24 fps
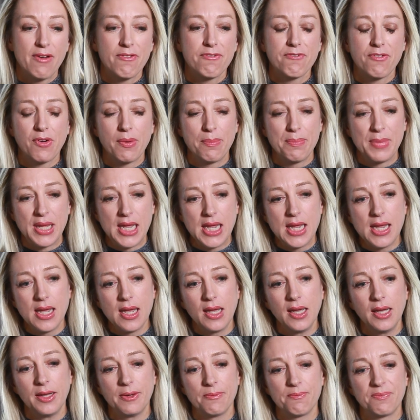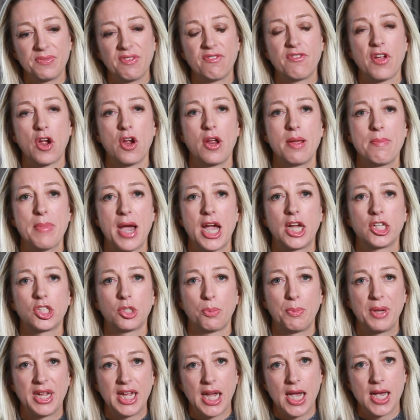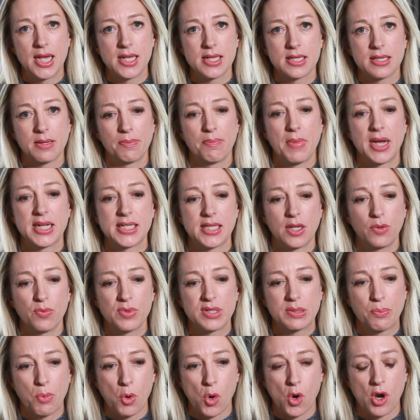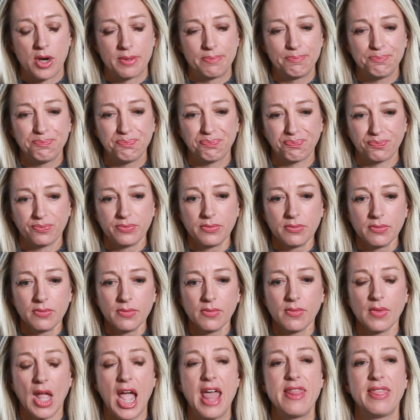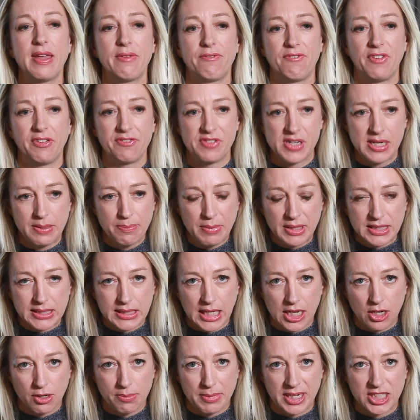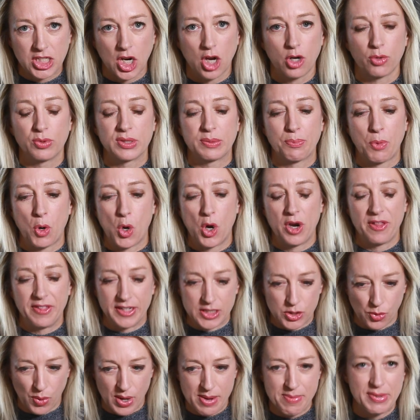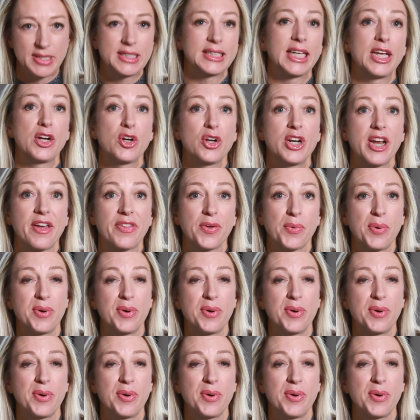for me, very much, because my son was born and then 15 months later my daughter was born, and then 20 months later another